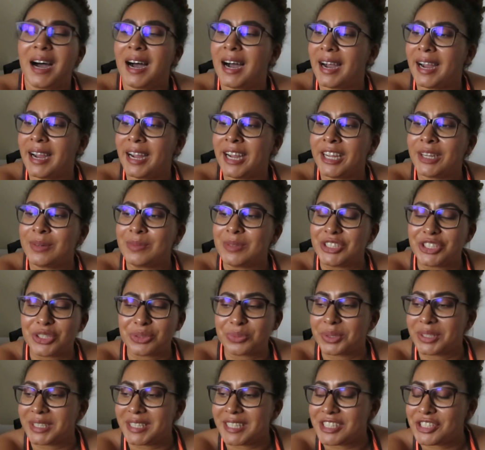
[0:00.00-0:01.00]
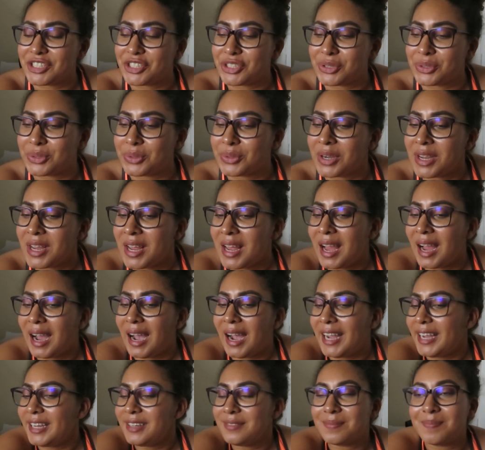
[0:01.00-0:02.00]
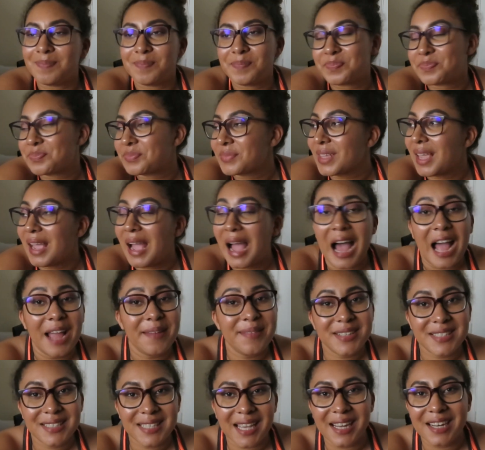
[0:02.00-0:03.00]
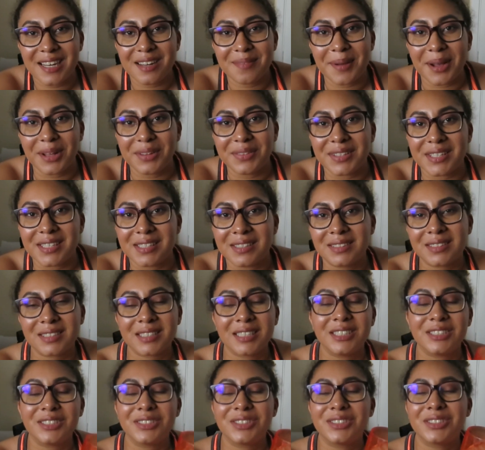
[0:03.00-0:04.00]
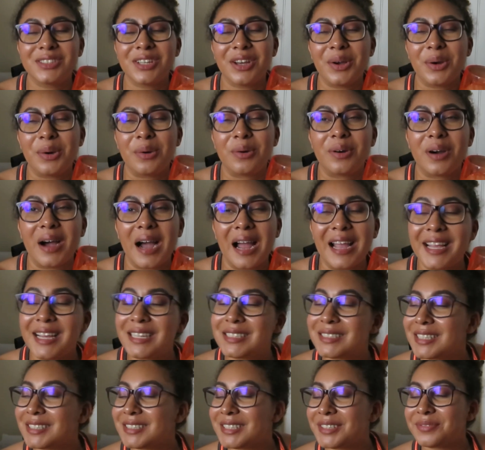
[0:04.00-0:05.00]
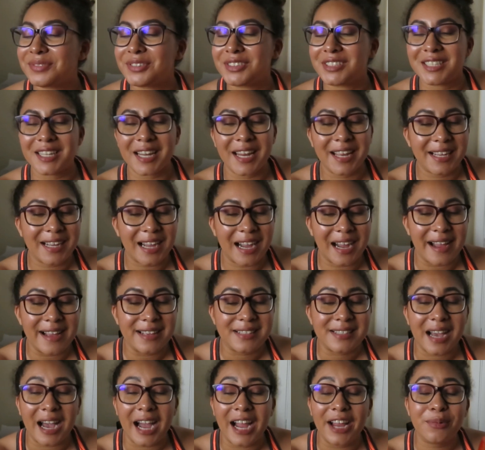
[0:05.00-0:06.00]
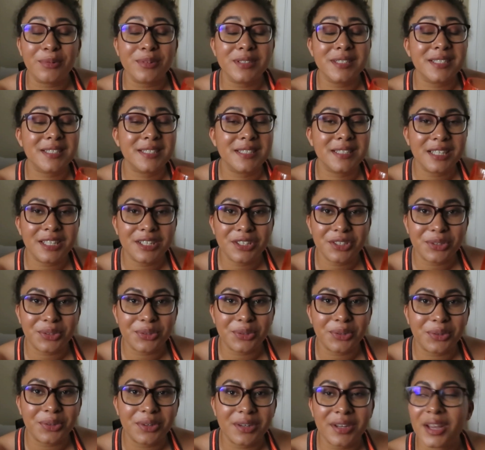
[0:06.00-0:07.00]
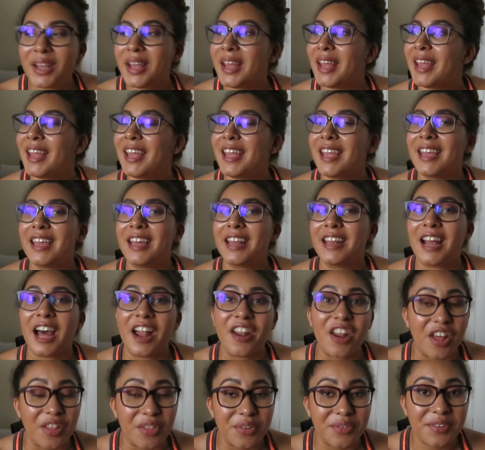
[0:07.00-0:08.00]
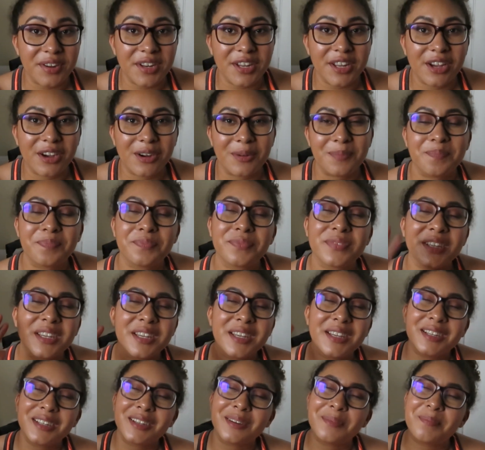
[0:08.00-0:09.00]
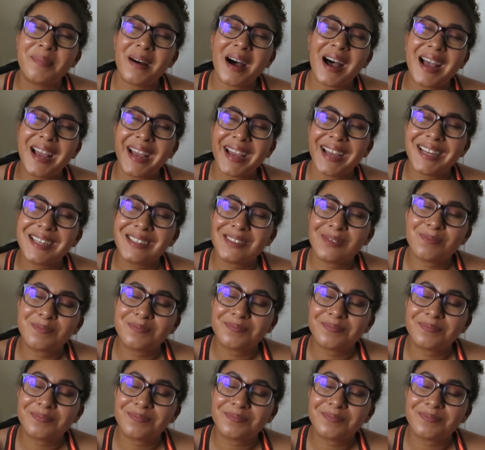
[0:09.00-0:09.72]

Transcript: I was just really into, I'm excited about these. So I guess that's it for today, guys. I will see you in another video. Goodbye.